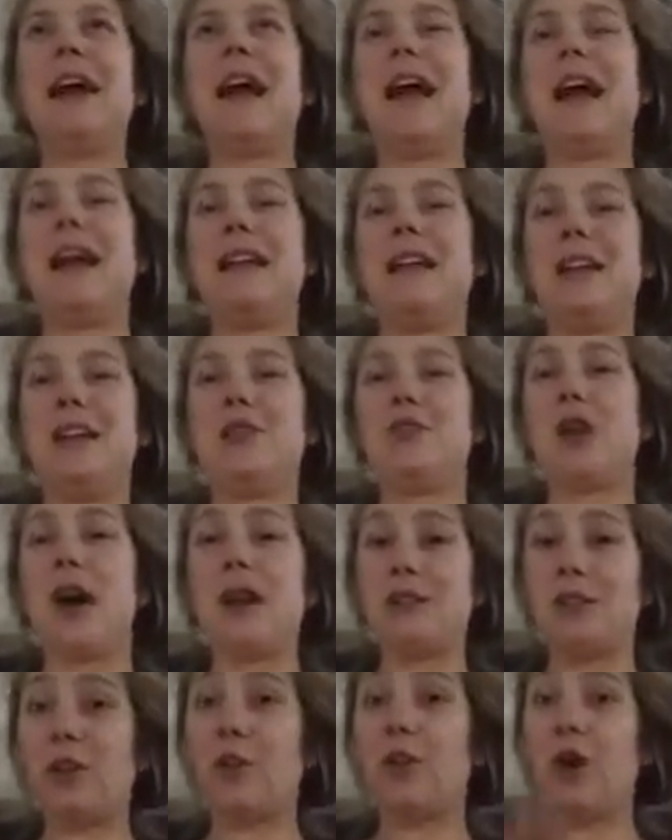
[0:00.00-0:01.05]
and he
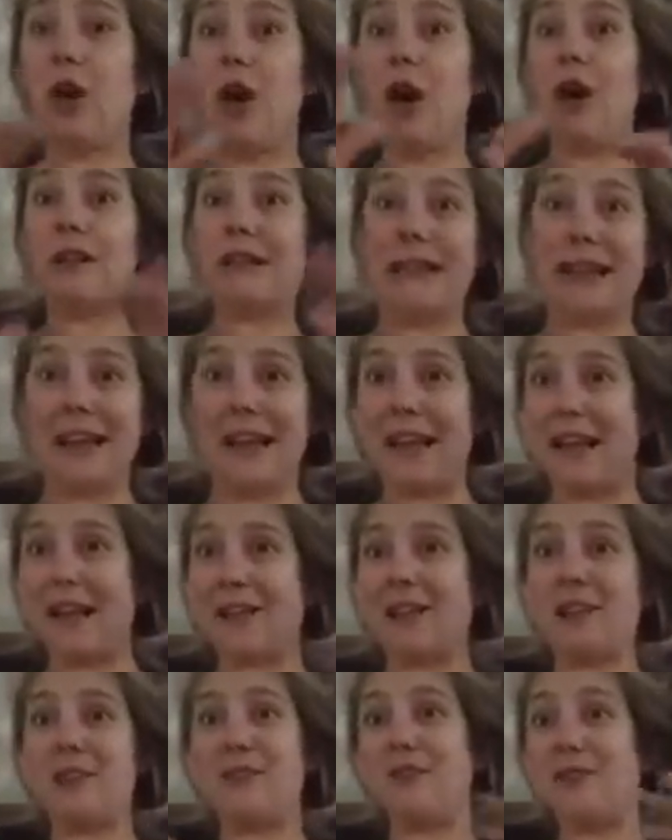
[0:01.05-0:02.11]
tries to crawl, he
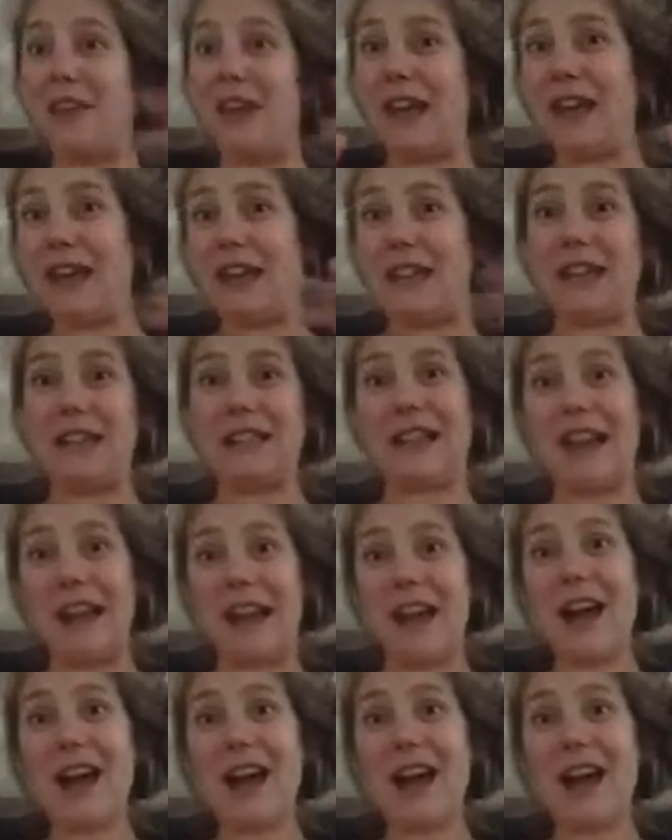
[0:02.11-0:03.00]
kicks his feet, and he's like,